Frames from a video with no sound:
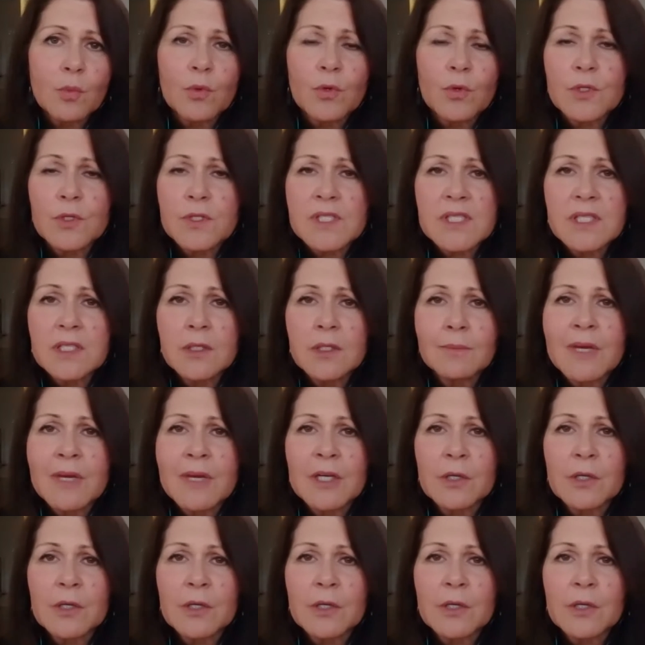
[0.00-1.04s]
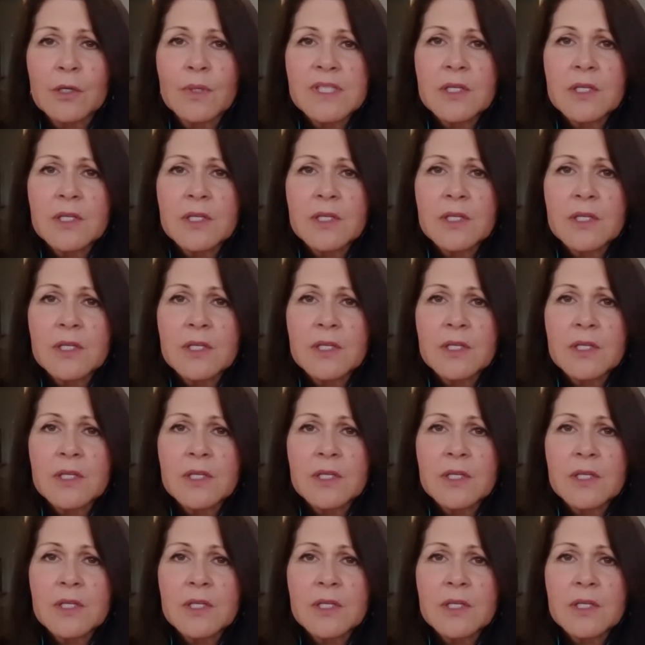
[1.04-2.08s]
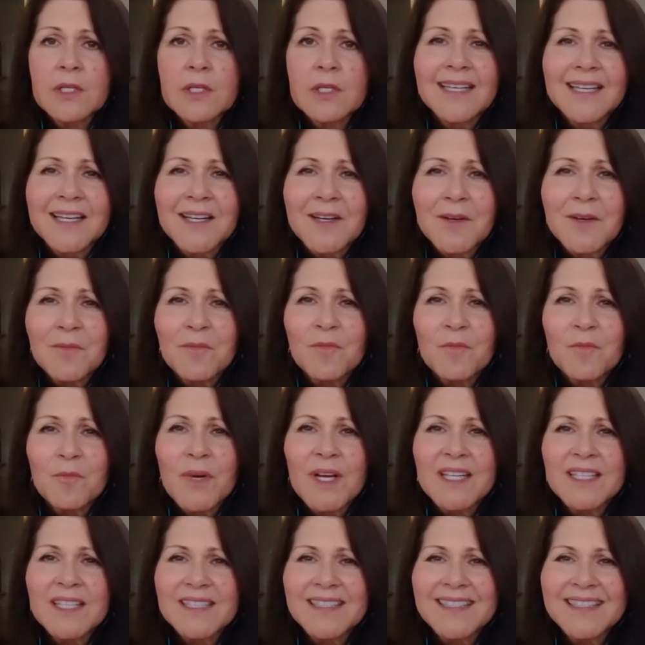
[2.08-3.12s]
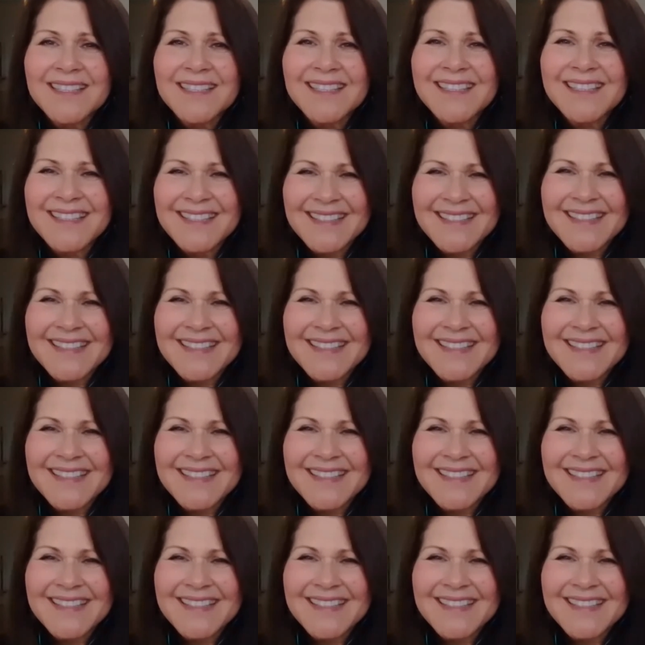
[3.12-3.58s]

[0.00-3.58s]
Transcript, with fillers: towards it no matter what's going on. Um, Absolutely.